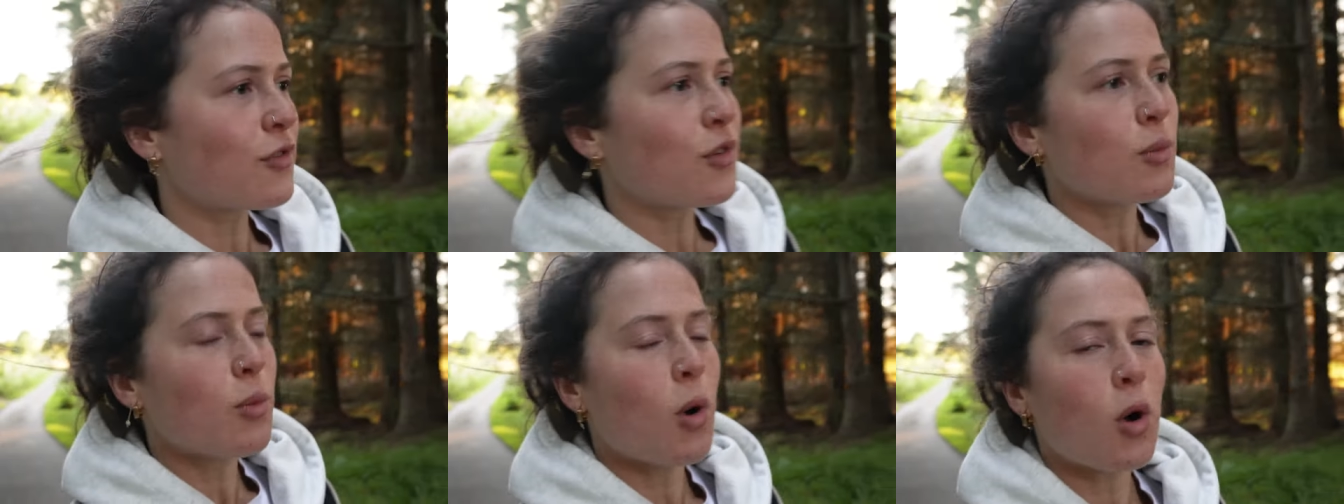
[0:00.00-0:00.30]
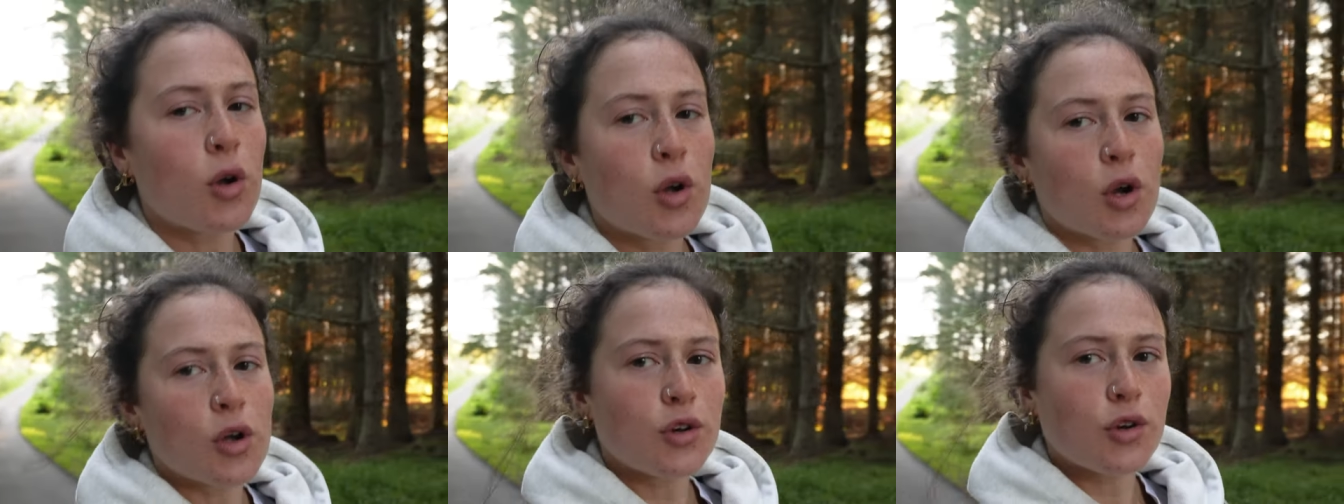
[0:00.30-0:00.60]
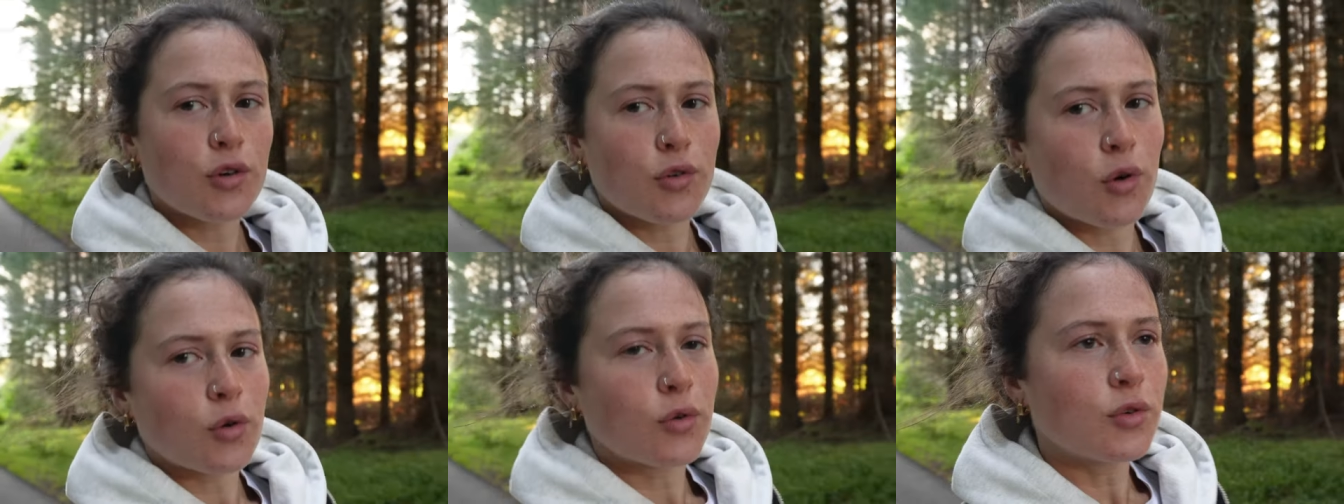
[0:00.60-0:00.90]
if you walk on
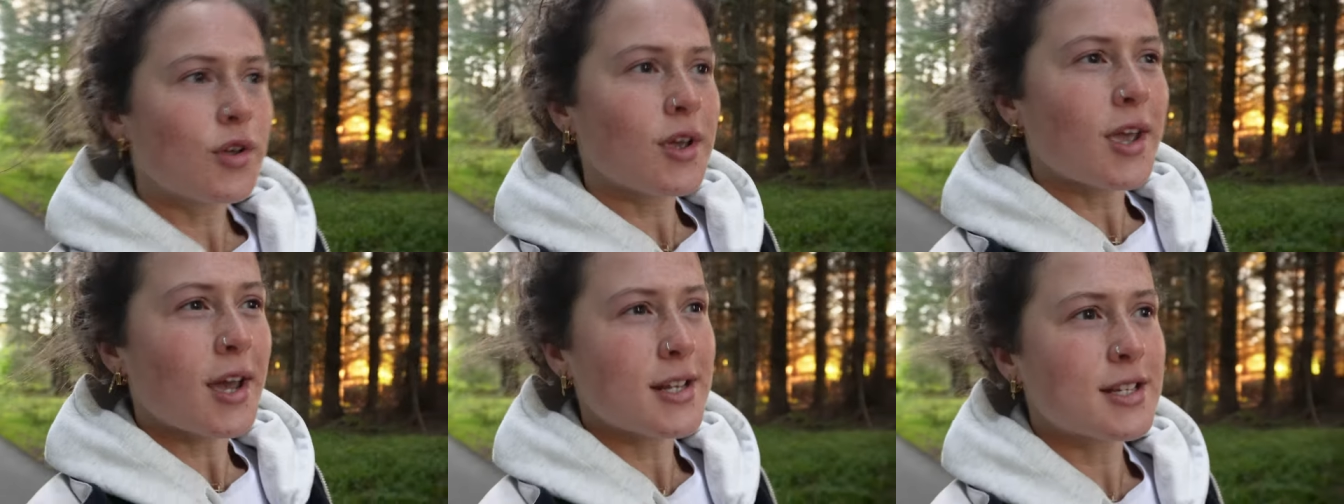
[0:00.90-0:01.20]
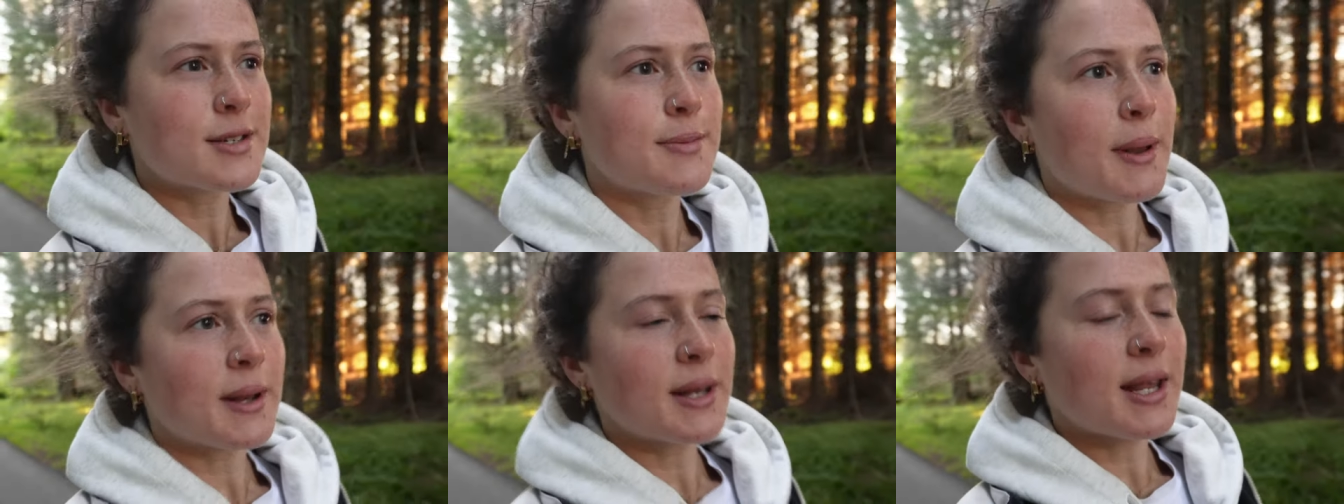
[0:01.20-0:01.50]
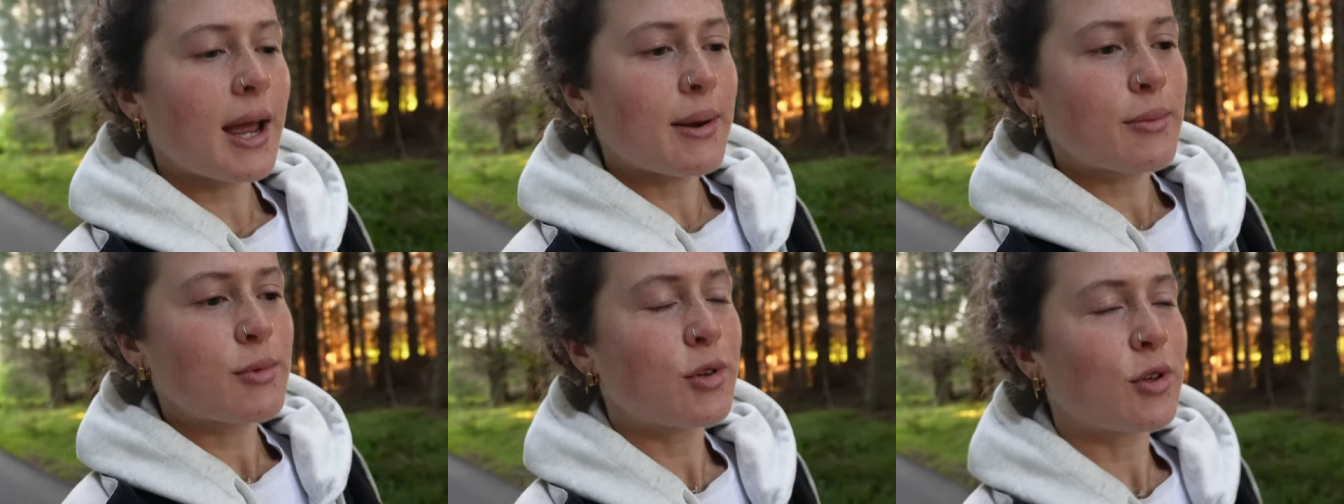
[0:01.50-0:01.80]
your own, you get to spend
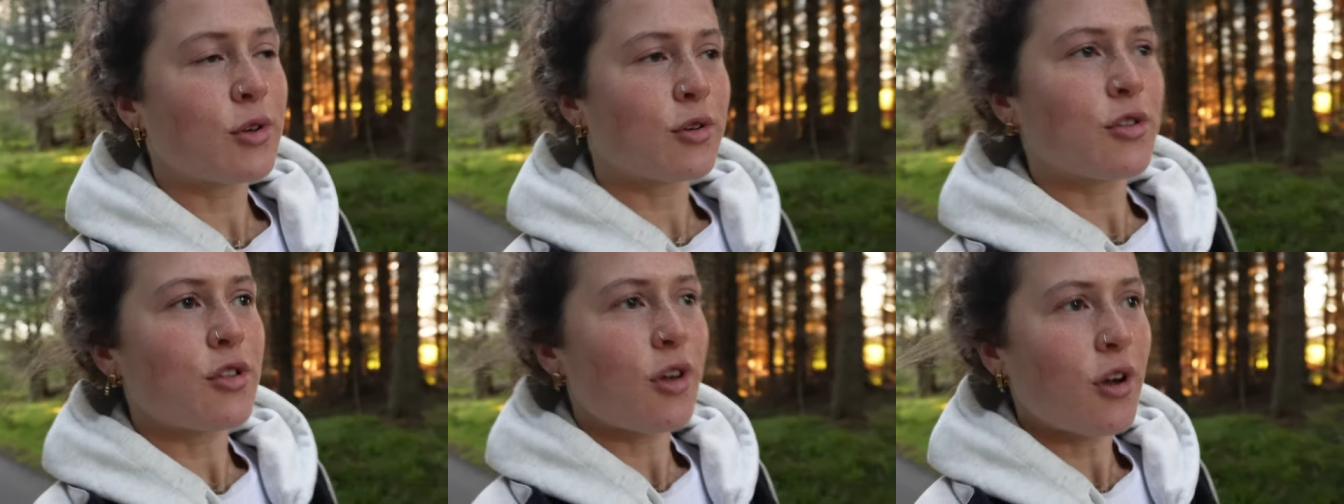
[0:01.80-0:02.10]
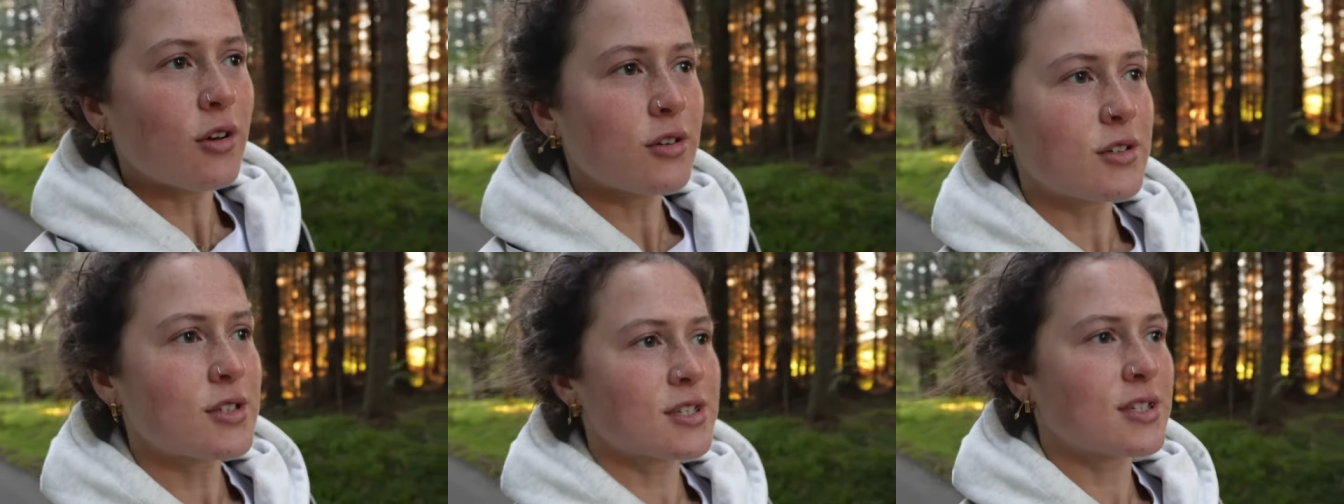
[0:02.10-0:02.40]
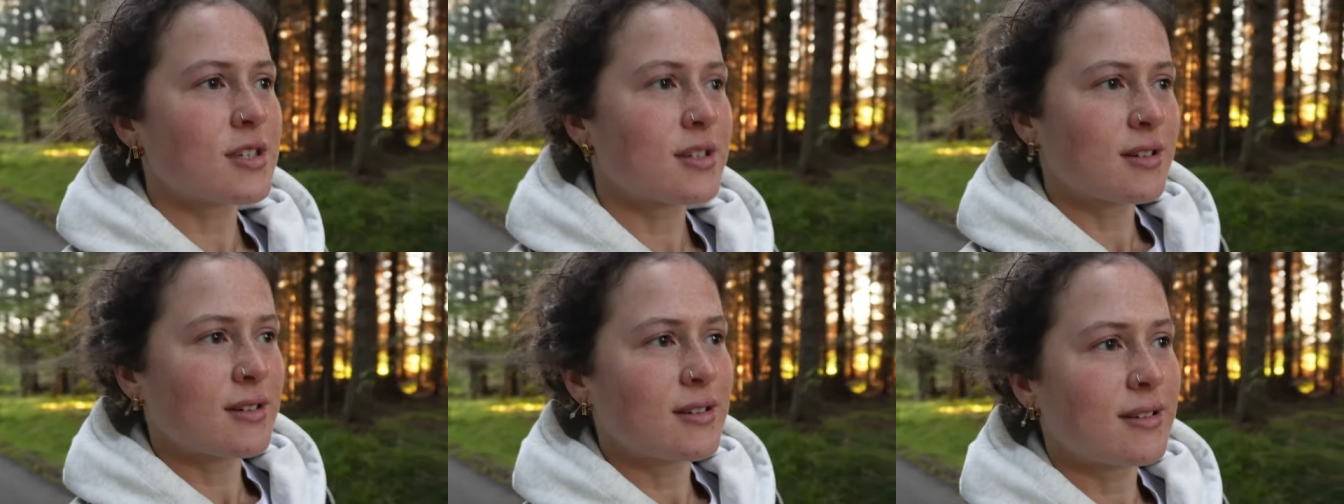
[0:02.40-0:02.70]
time with your
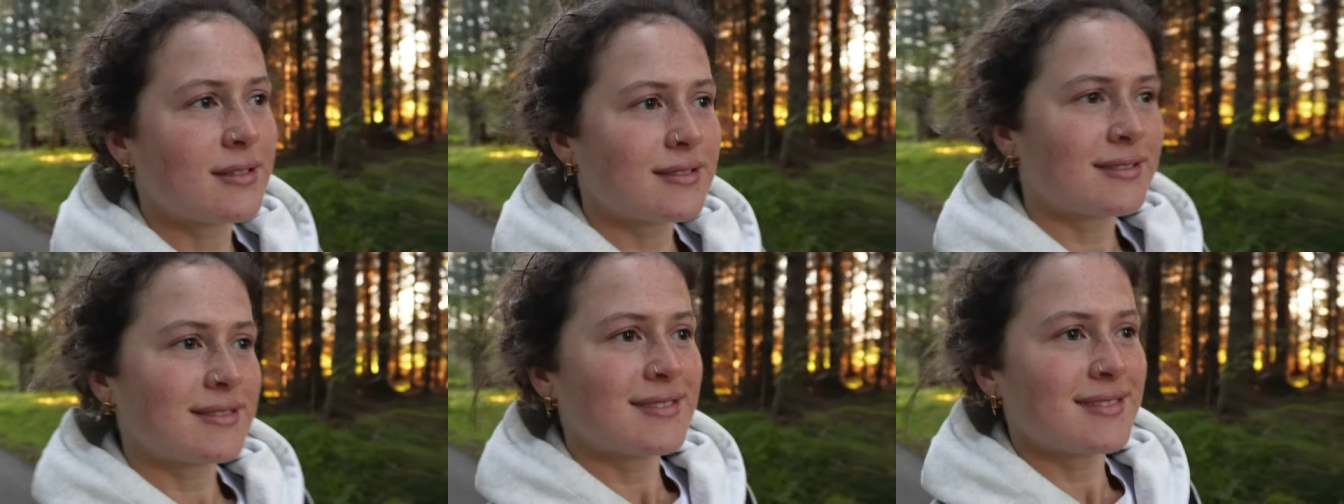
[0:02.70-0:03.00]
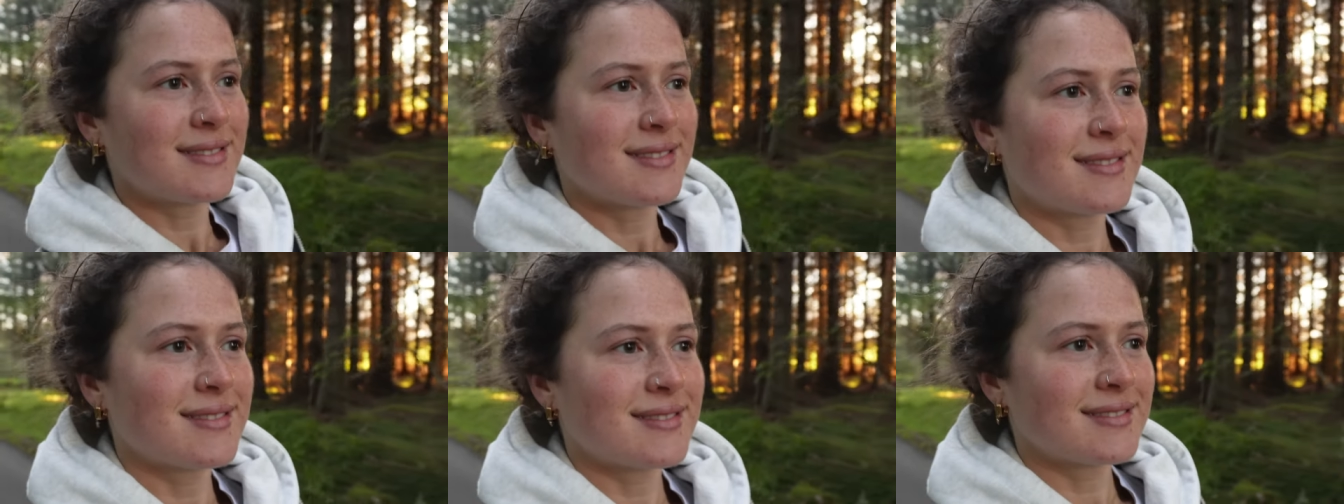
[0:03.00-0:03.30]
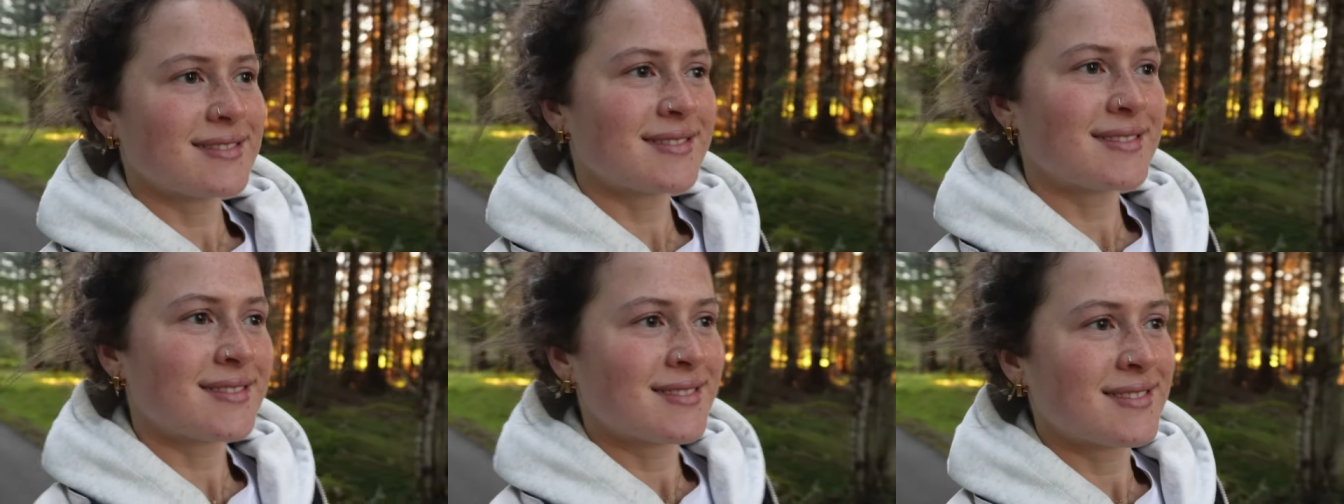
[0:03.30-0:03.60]
thoughts. Whether
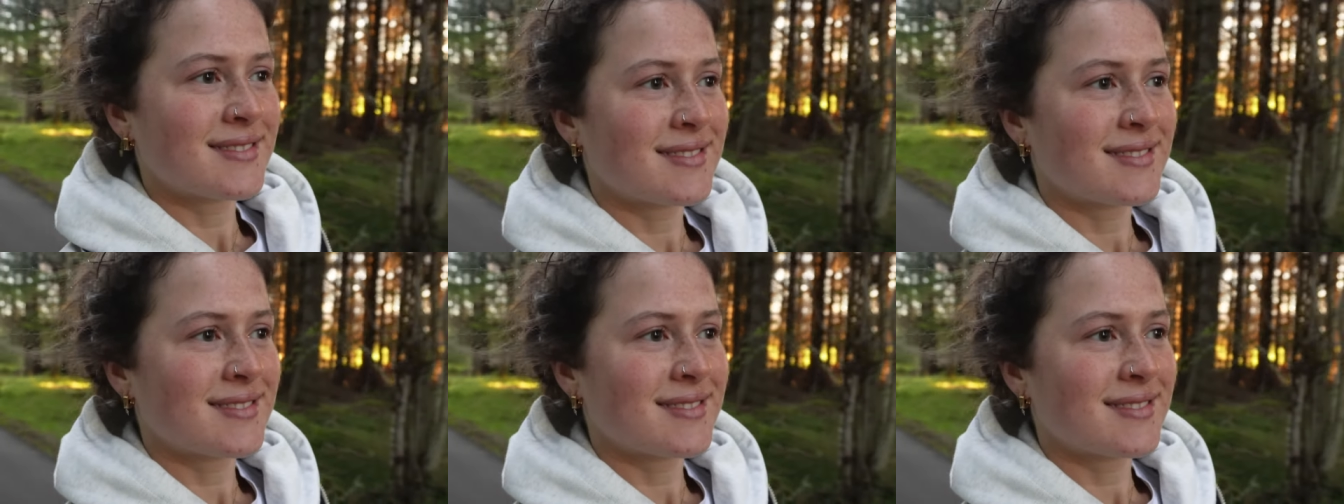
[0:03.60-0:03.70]
that be a